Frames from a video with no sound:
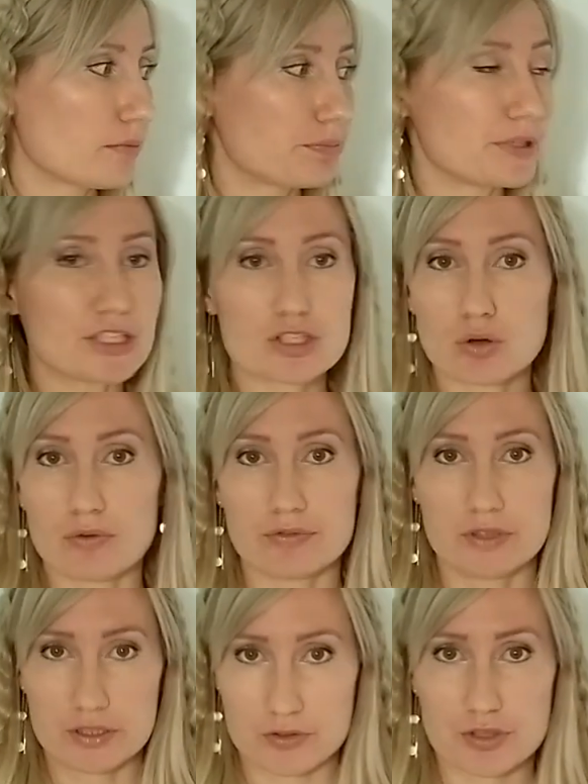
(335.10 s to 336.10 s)
piece of
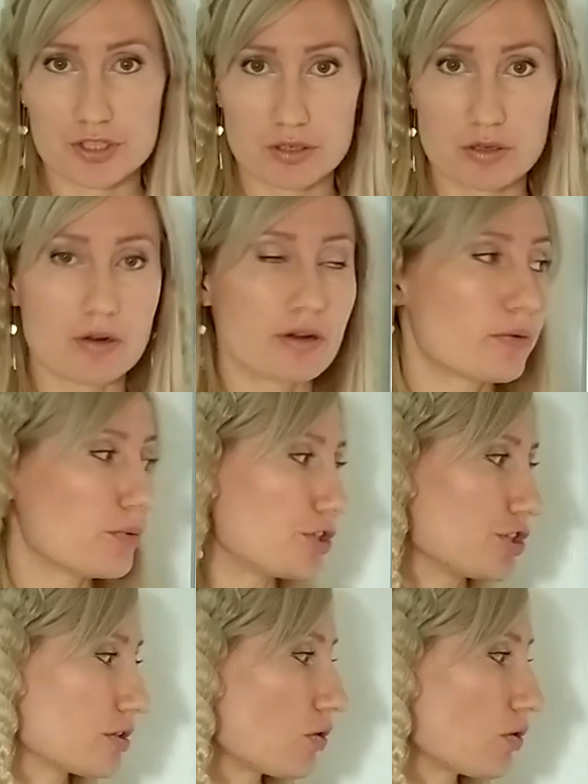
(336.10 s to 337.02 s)
literature, which is